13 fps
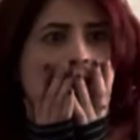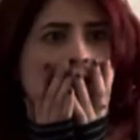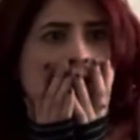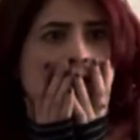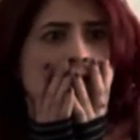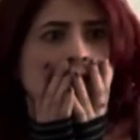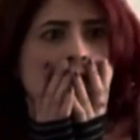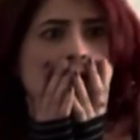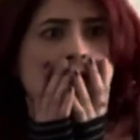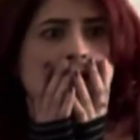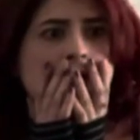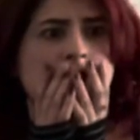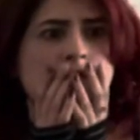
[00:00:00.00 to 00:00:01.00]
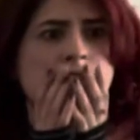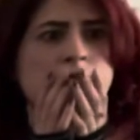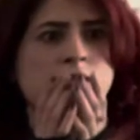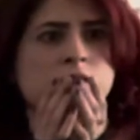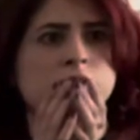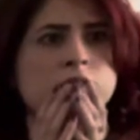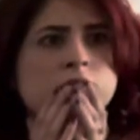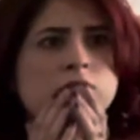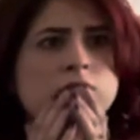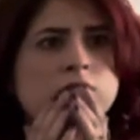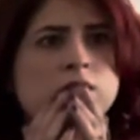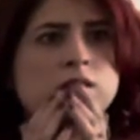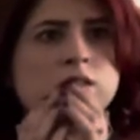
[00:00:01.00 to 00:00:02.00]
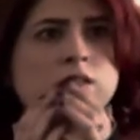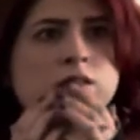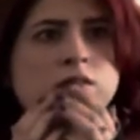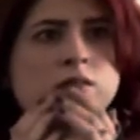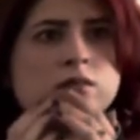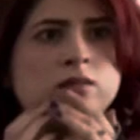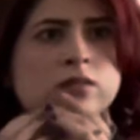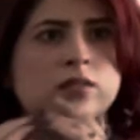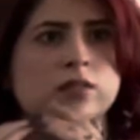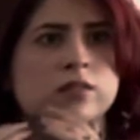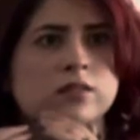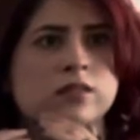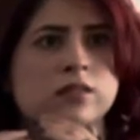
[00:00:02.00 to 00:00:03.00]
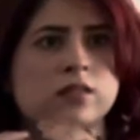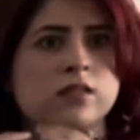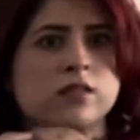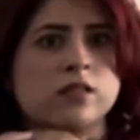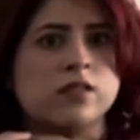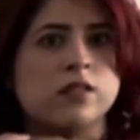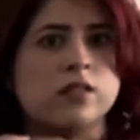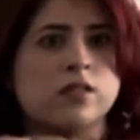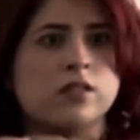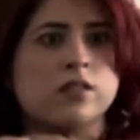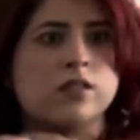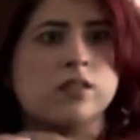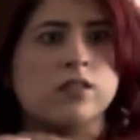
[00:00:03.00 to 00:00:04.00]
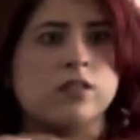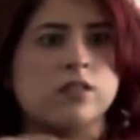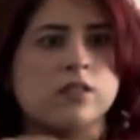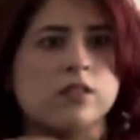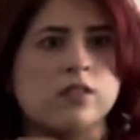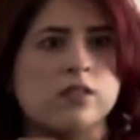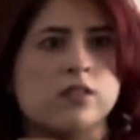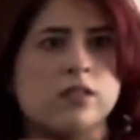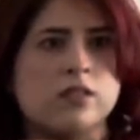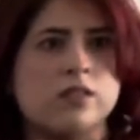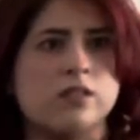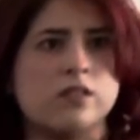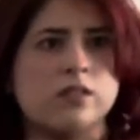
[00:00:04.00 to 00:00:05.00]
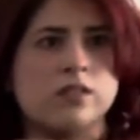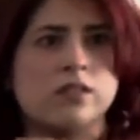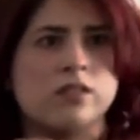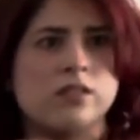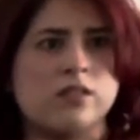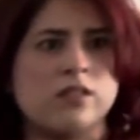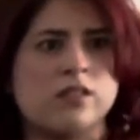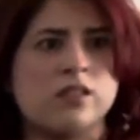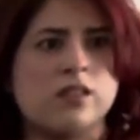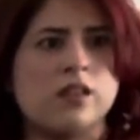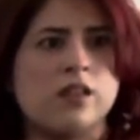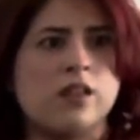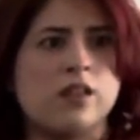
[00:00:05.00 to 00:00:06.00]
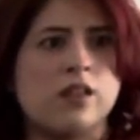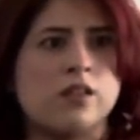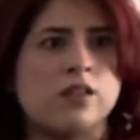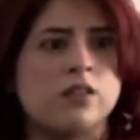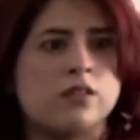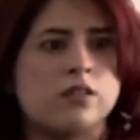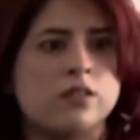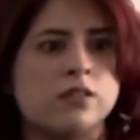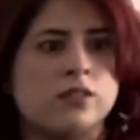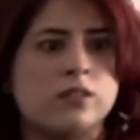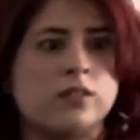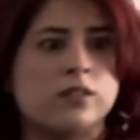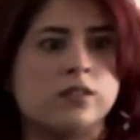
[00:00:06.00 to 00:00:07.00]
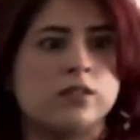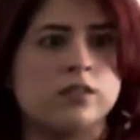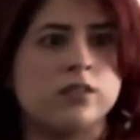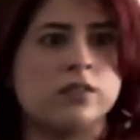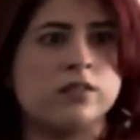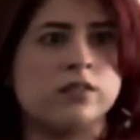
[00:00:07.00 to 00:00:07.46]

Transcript: (silent)